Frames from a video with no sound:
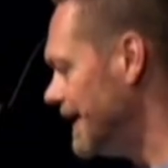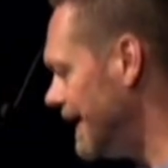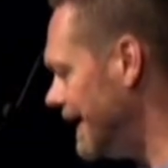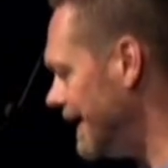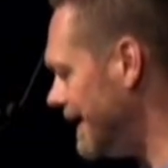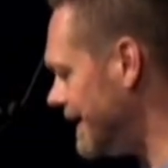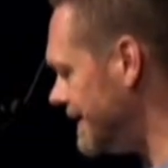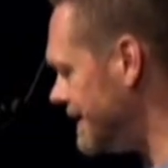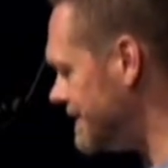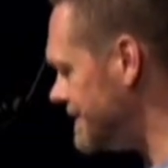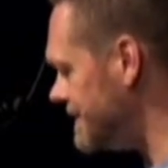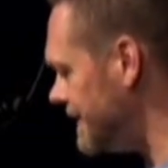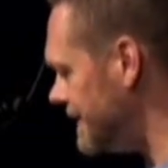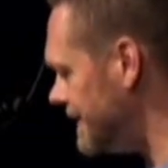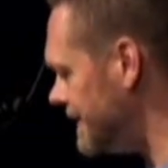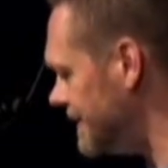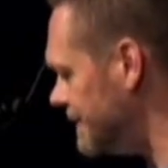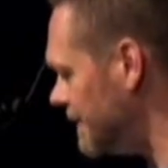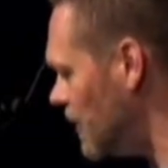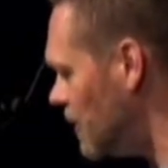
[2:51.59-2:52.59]
And
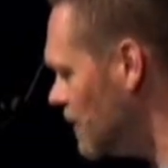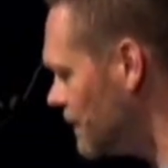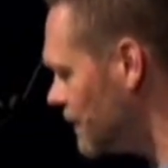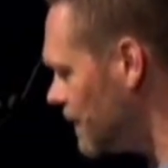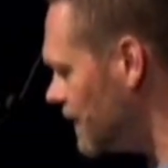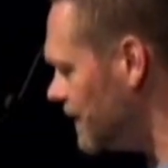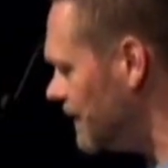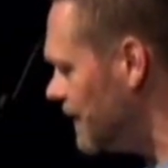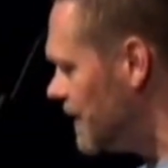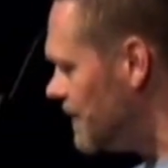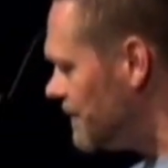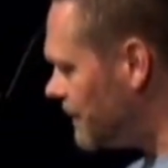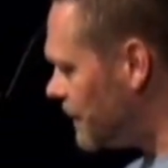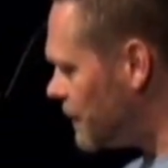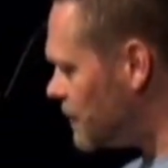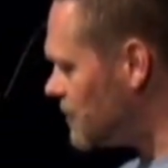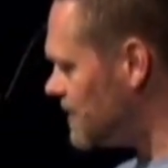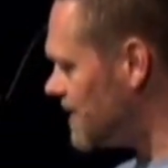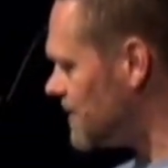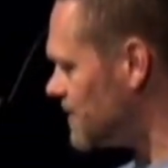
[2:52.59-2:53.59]
over in
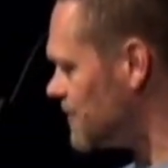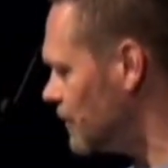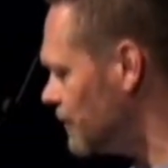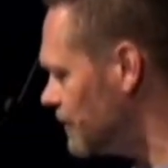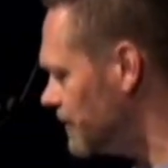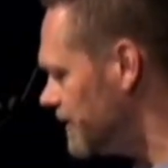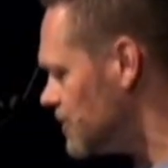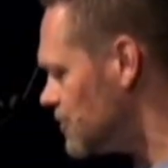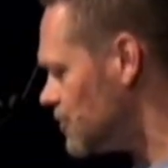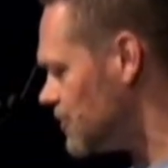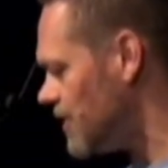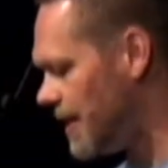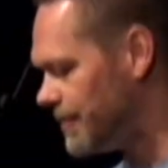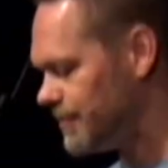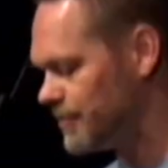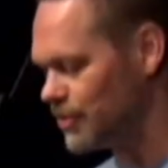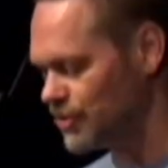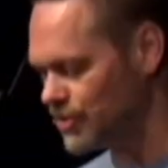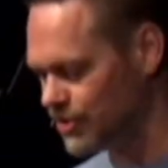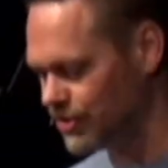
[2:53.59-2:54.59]
1 Thessalonians
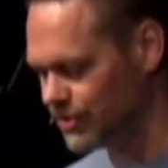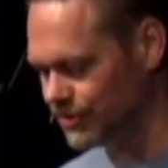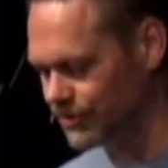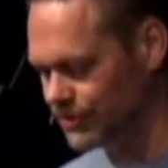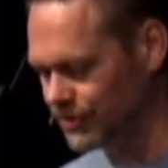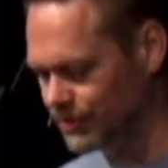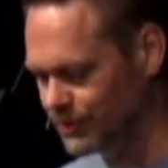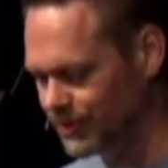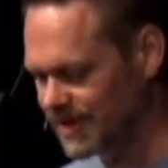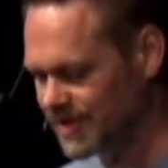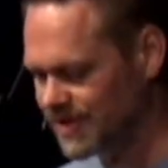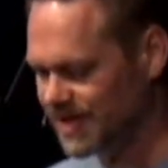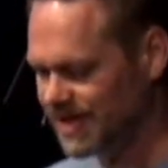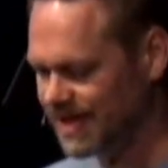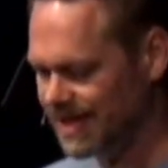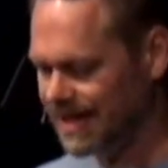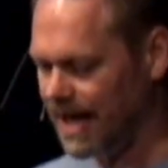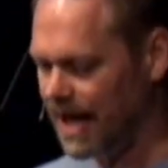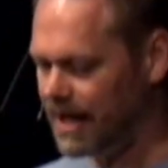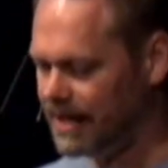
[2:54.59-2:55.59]
chapter 2, we
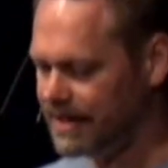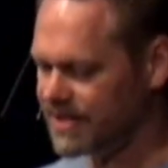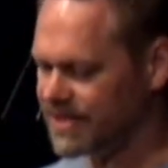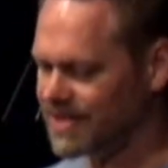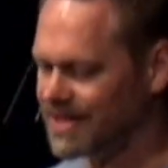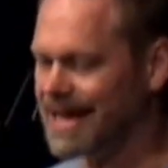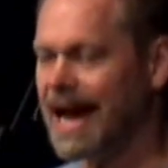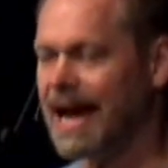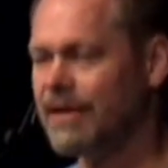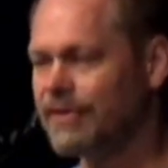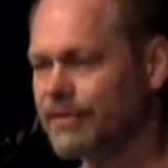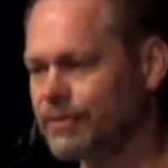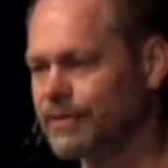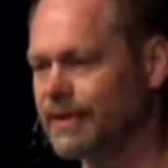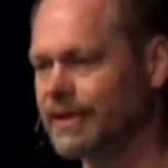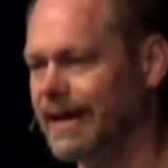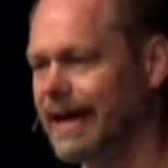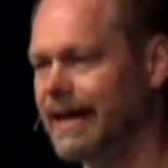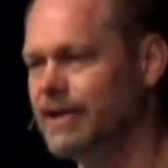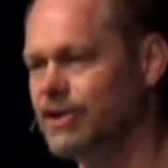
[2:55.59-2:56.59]
see God has
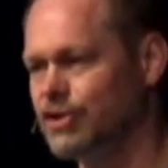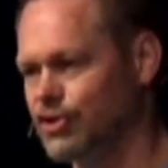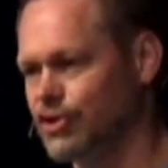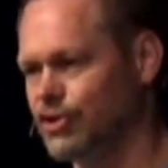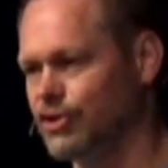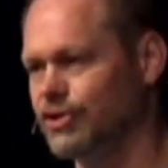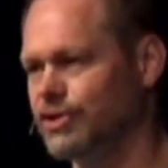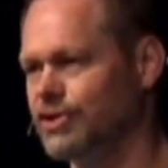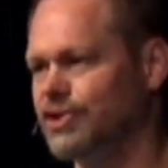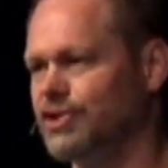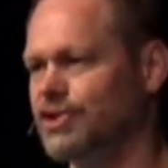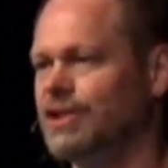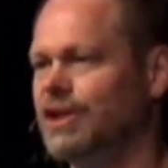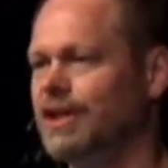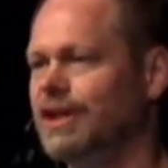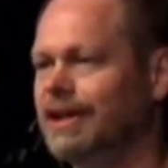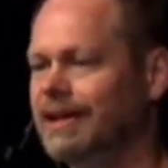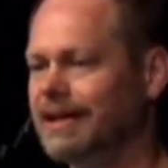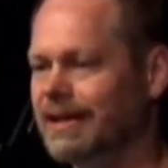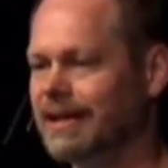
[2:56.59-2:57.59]
gathered a church
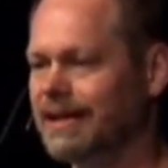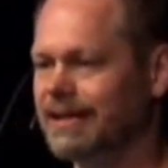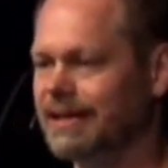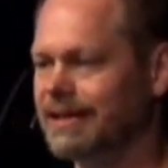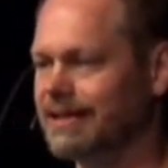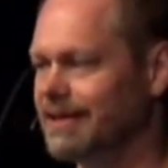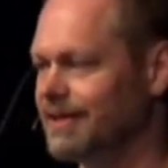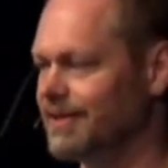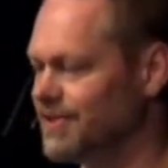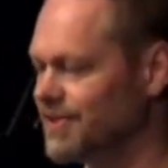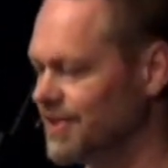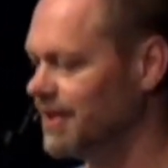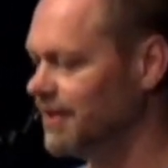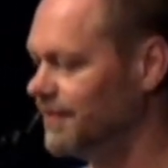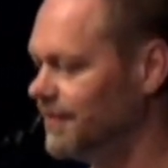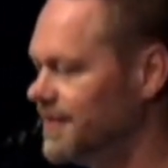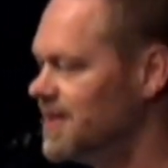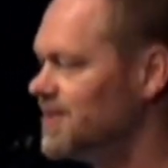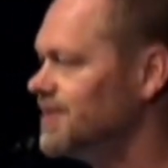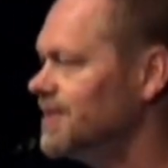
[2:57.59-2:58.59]
in the city
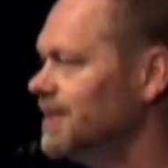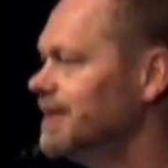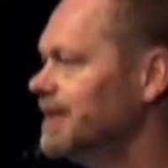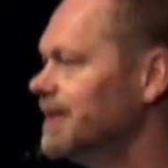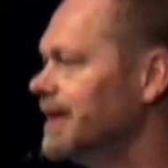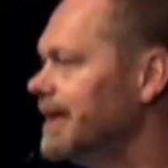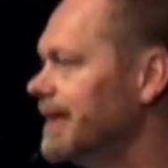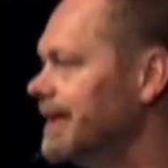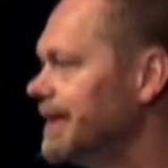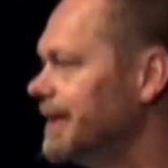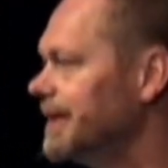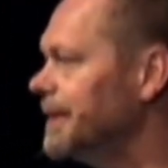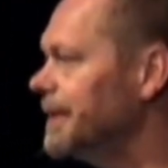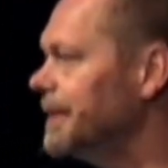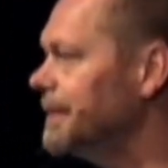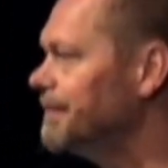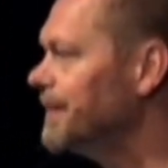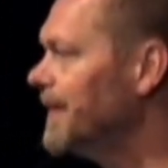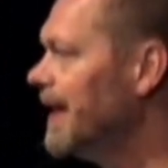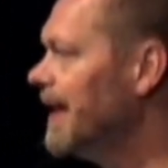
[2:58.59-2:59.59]
of
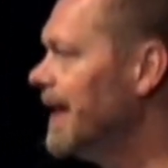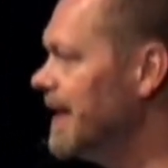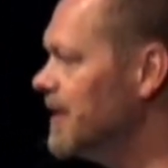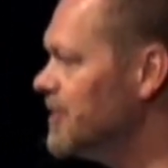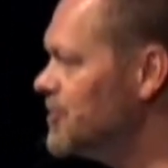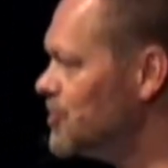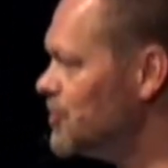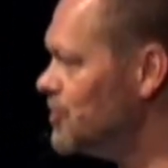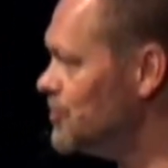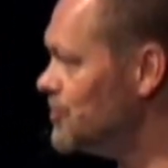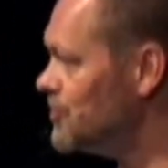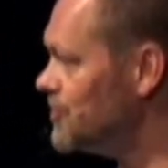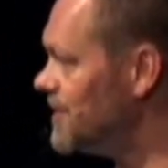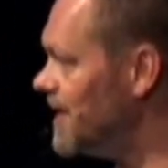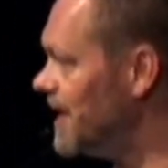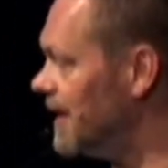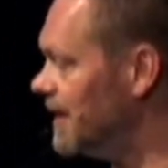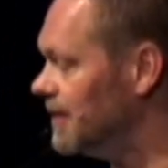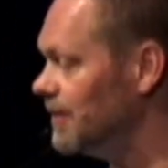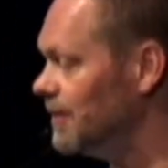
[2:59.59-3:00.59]
Thessalonica, a church
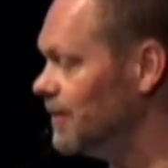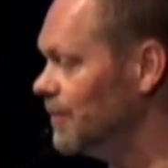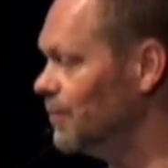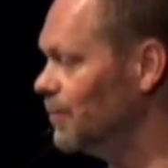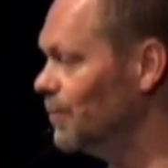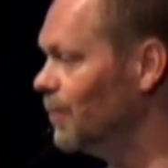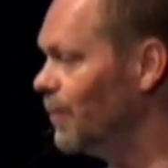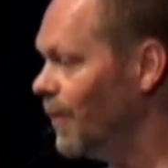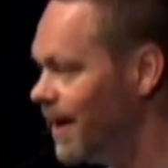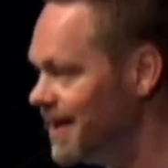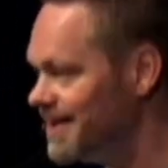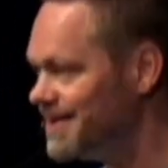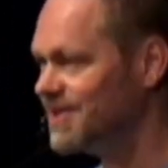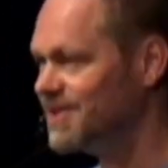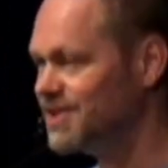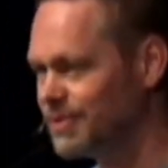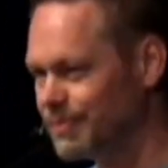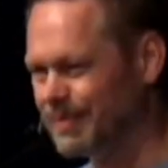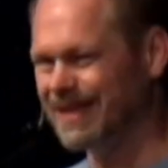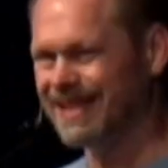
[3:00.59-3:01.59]
that wants
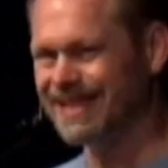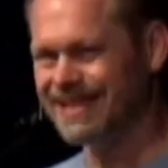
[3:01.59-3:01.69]
to be